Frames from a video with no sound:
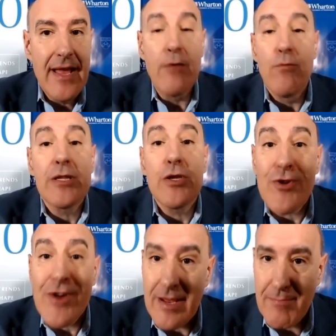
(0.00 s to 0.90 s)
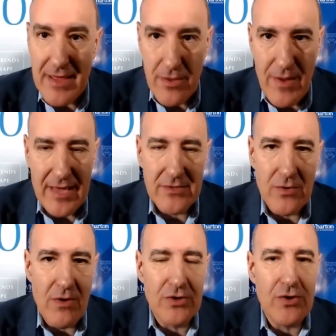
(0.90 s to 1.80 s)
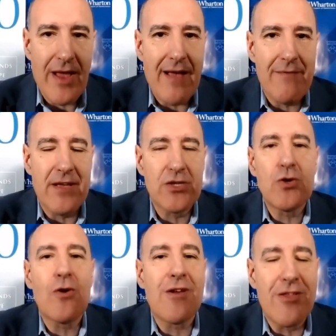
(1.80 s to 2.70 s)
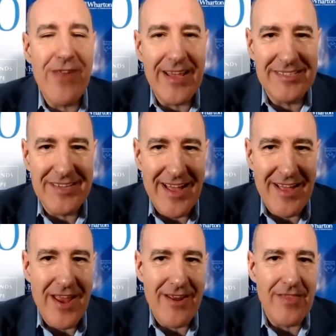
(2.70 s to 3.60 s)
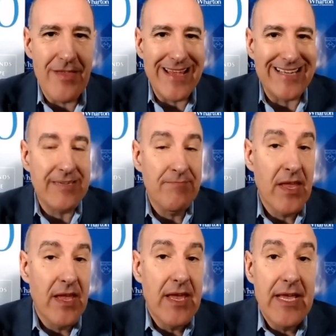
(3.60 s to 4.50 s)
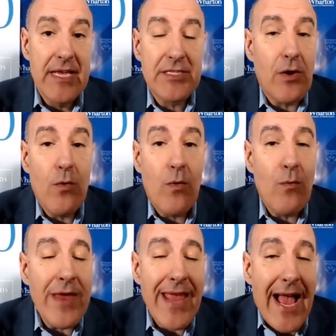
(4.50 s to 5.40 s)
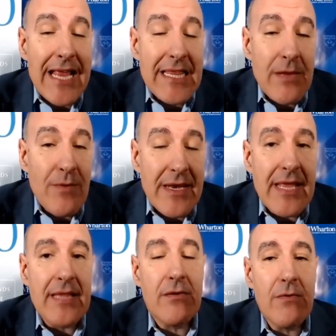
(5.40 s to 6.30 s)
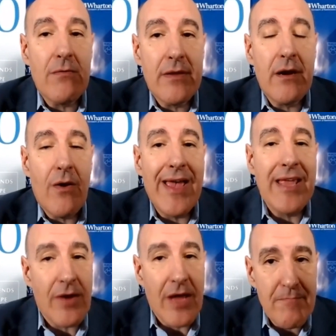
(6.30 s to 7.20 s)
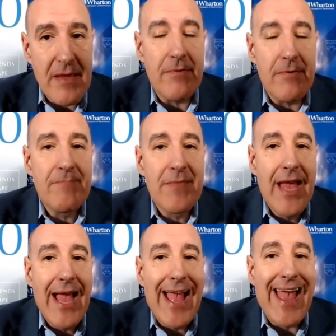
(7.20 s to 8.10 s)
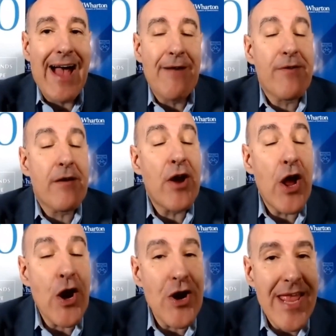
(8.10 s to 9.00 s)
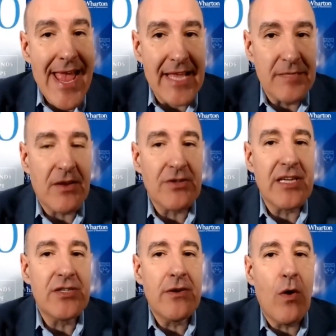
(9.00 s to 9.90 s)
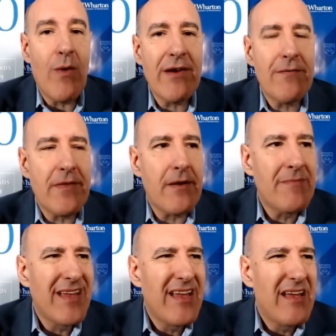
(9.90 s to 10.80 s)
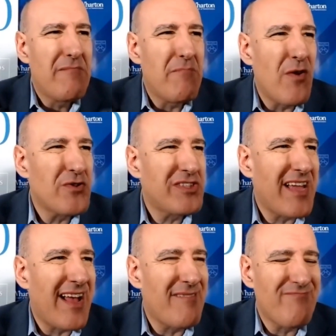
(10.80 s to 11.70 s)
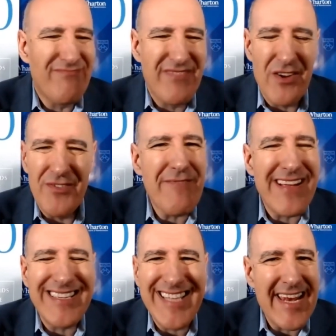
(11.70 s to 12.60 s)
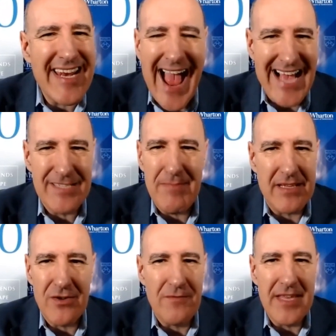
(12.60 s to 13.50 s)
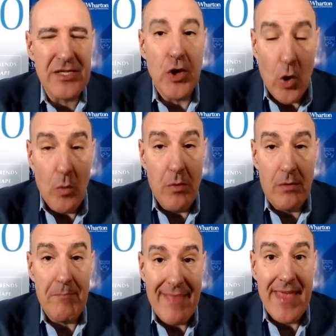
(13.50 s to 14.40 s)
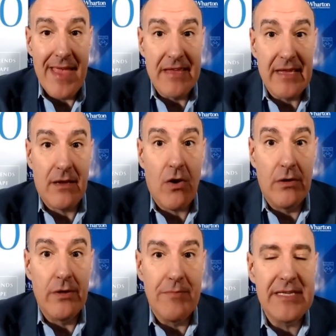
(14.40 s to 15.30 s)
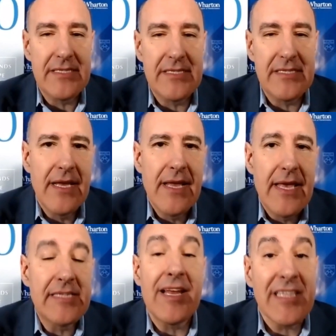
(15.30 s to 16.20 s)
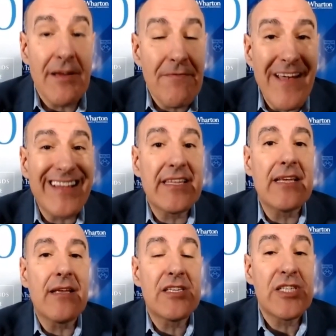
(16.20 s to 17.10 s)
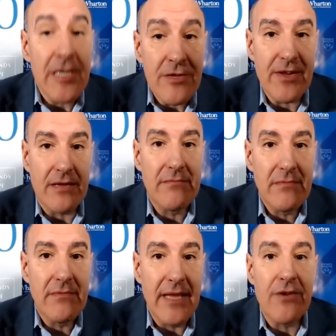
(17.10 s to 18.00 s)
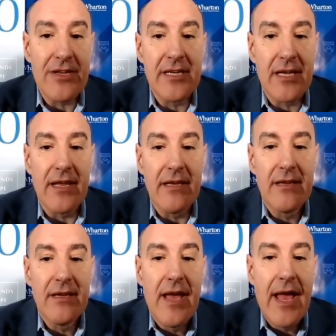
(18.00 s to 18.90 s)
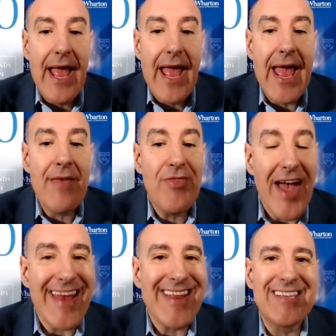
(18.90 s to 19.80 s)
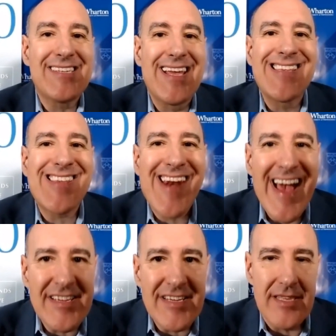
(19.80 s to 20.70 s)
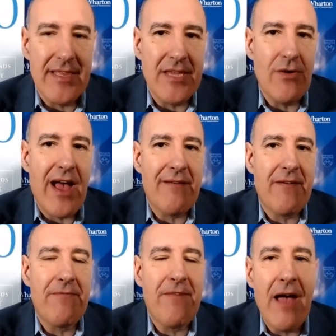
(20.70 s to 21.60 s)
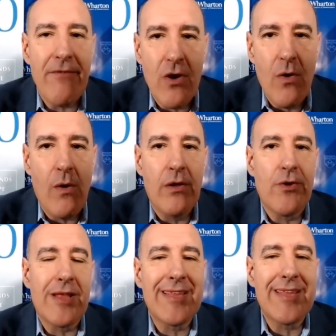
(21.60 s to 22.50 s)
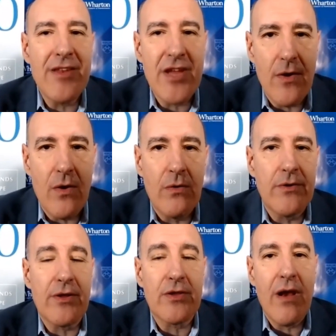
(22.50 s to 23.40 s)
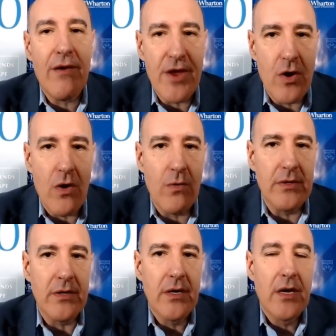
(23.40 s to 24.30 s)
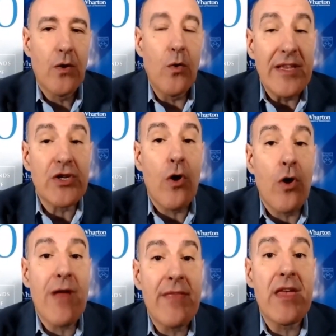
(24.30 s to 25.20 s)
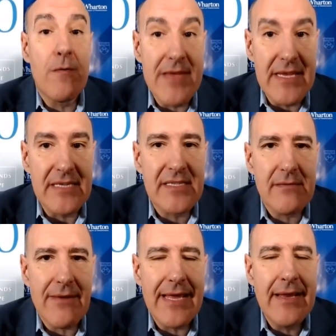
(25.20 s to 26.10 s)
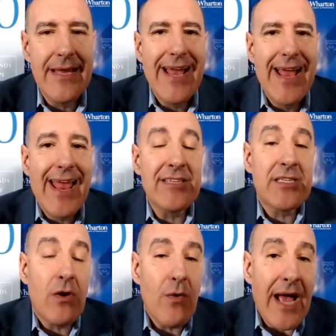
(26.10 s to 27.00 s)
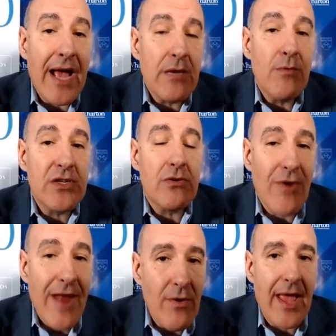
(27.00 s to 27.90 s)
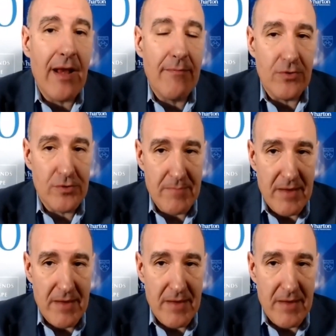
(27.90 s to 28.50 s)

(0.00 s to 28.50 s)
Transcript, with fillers: and what to drink, by the way. So we also have uh, sugary drinks uh, there in the mix. So we, I think we need to, you know, educate people uh, from an early age, because as you know, one of the most, um, you know, devastating aspects of this global pandemic called obesity is that it's affecting children increasingly. And that is a tragedy that you have a five-year-old or a 10-year-old or a 12-year-old who is already obese, right? And so I think we should try to help those